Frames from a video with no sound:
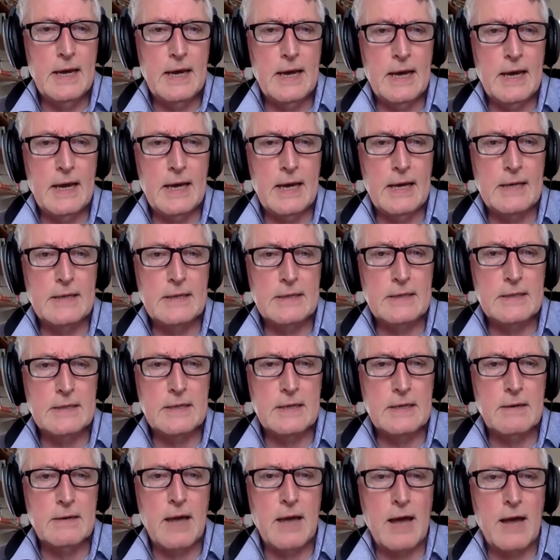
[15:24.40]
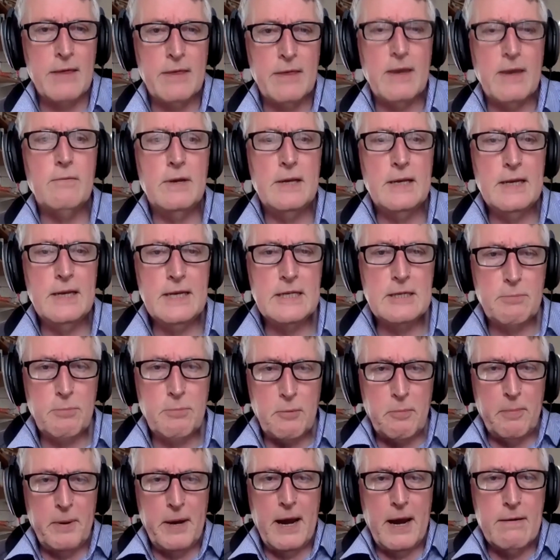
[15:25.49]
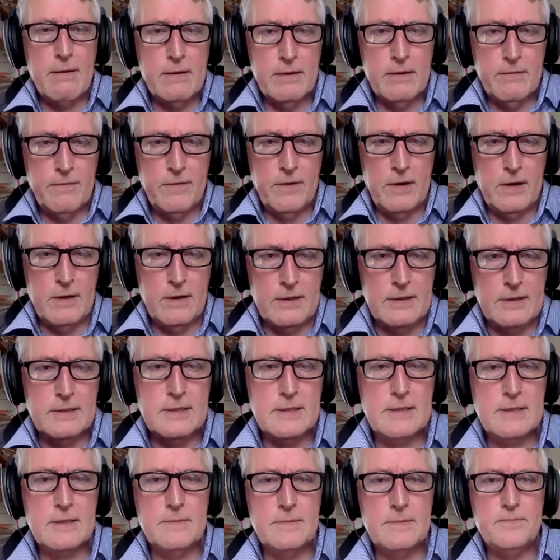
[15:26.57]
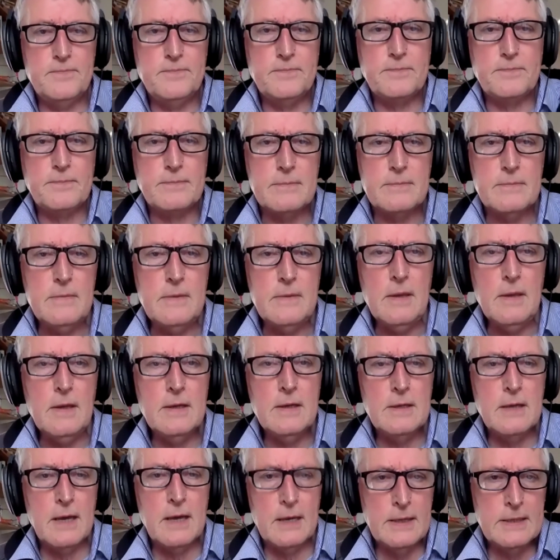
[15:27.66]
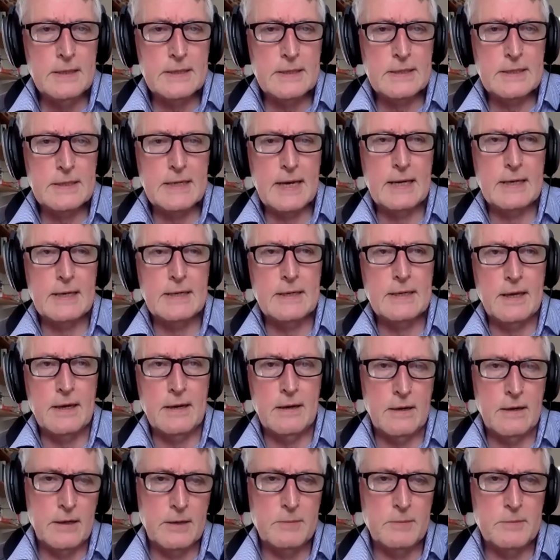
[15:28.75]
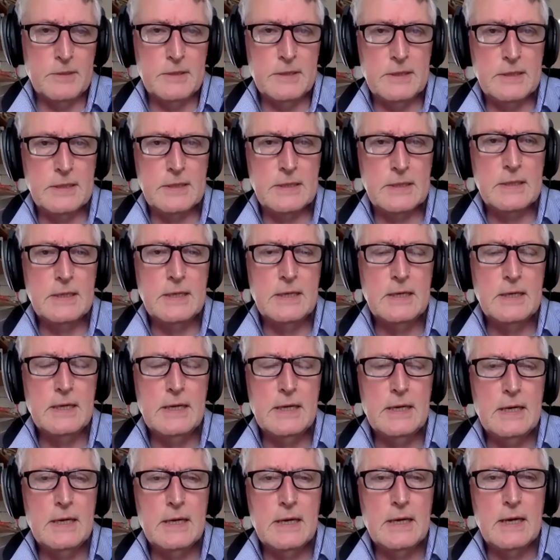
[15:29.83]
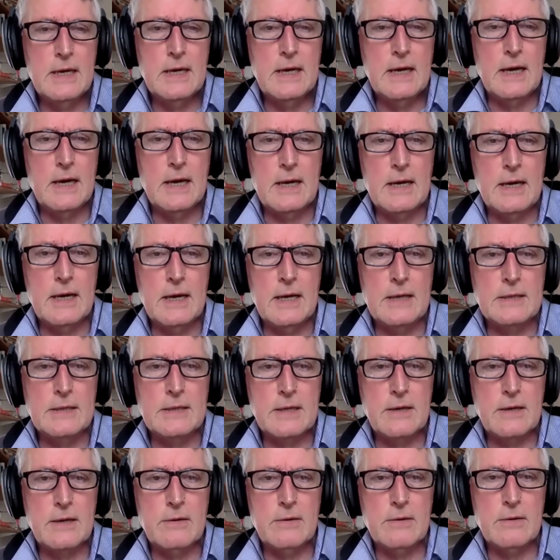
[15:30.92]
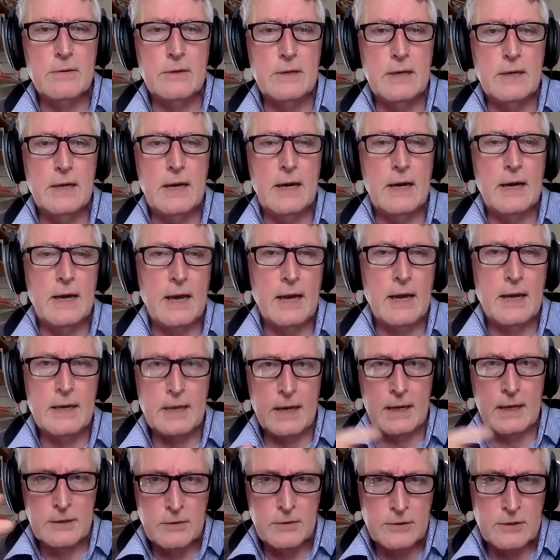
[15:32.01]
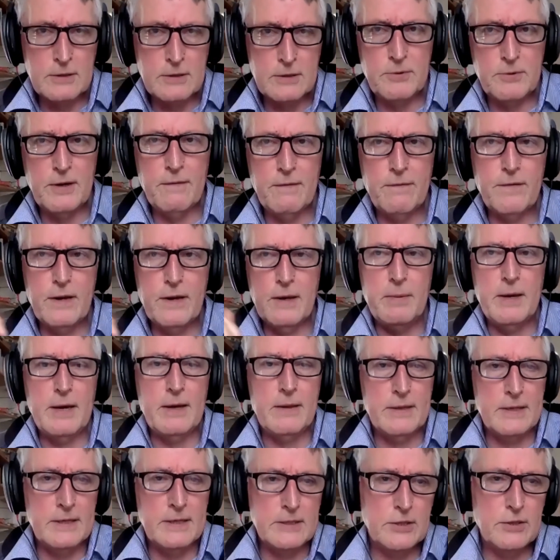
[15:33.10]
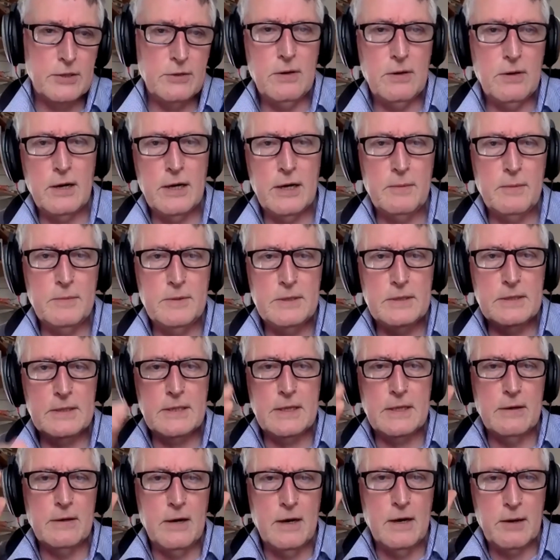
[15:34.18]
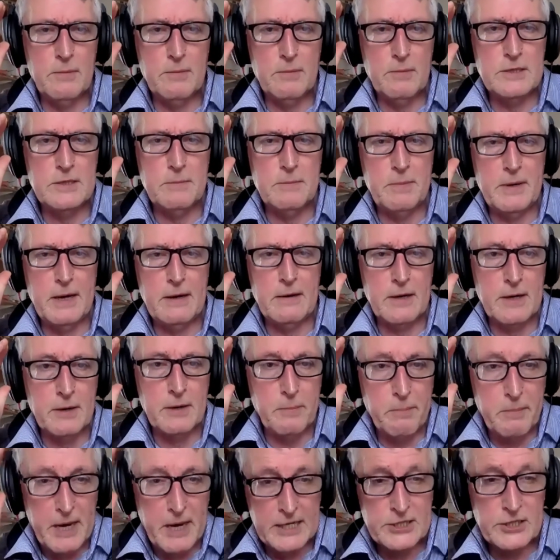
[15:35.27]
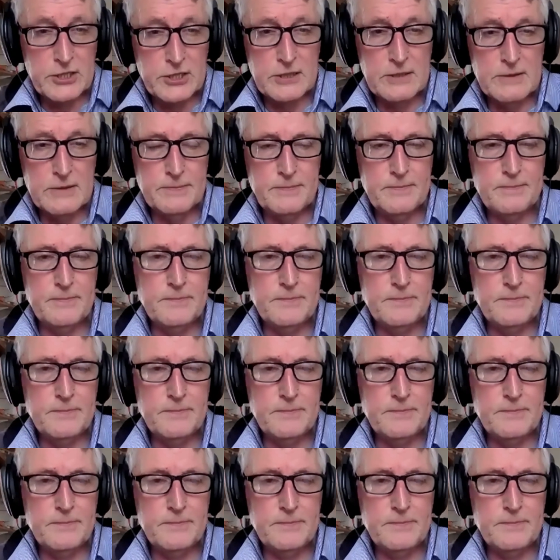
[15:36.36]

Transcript: And I think we need to prepare in advance to understand the arguments. And so I talked briefly about these two arguments, the argument about compassion